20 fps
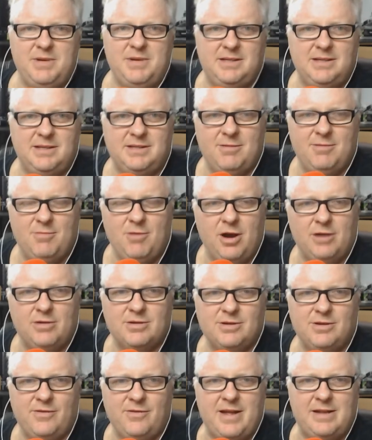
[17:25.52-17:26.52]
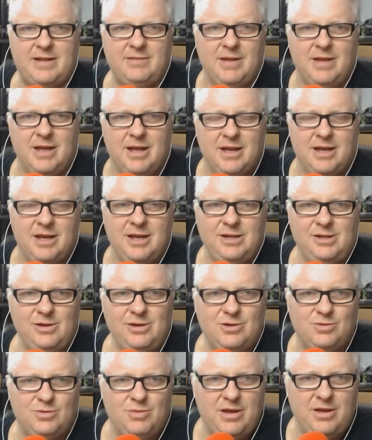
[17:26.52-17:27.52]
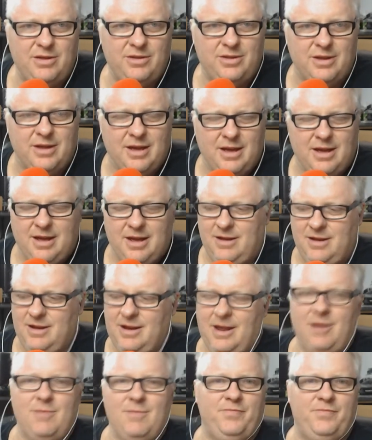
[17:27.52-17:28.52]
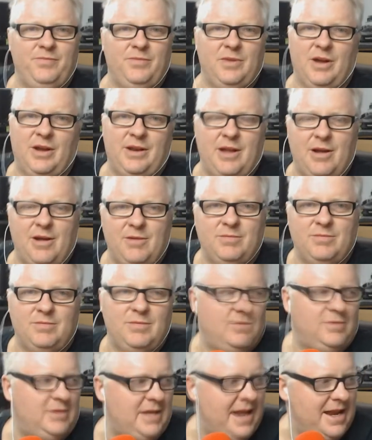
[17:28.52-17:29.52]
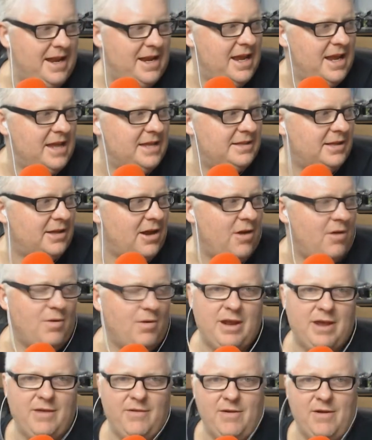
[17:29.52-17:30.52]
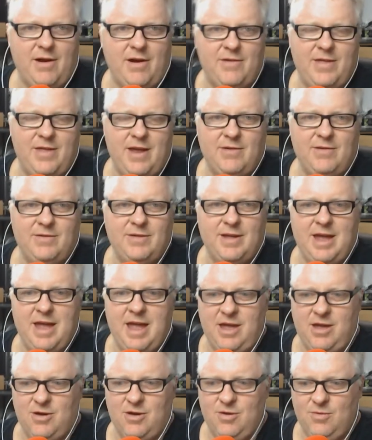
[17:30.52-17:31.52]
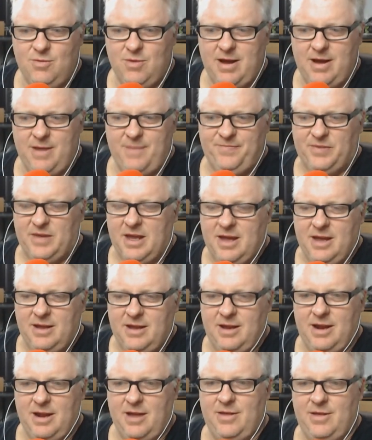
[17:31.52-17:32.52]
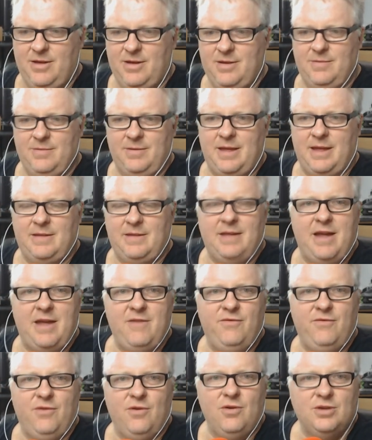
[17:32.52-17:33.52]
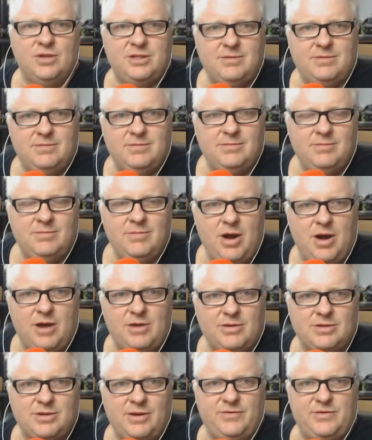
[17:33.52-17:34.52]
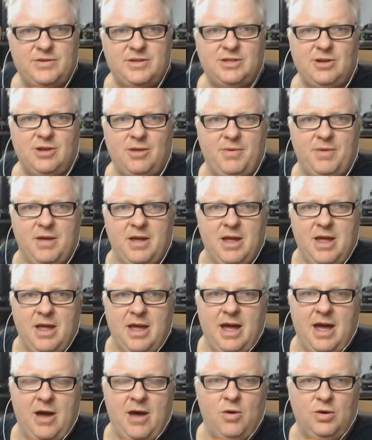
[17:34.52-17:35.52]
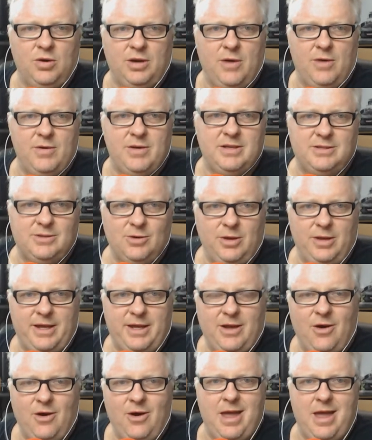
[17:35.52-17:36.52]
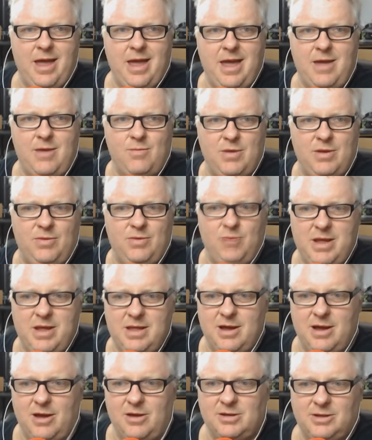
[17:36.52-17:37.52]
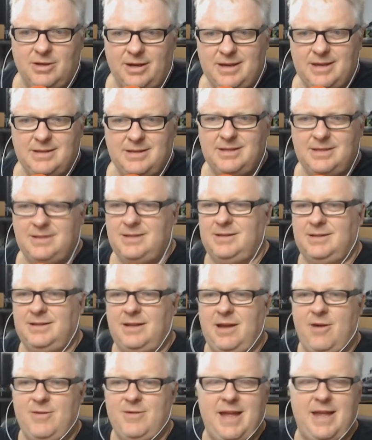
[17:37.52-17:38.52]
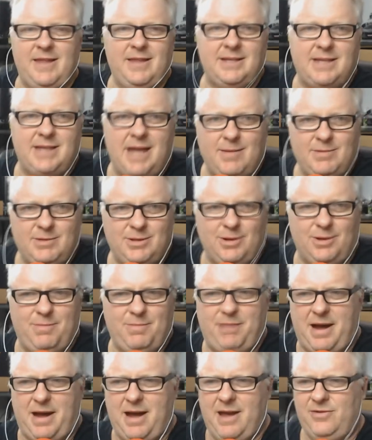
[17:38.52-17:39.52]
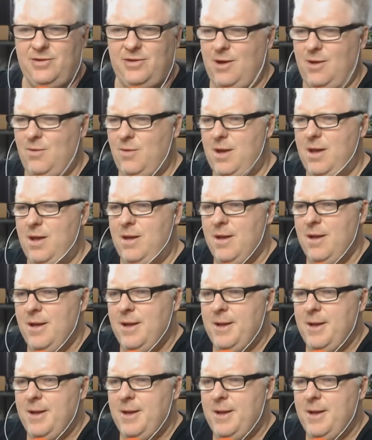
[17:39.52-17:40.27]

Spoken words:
business that Microsoft had issues with, I don't know, 10 years ago or whatever over there in the EU, where, they forced Microsoft to stop auto-installing IE with Windows. Is this going down the same sort of path, where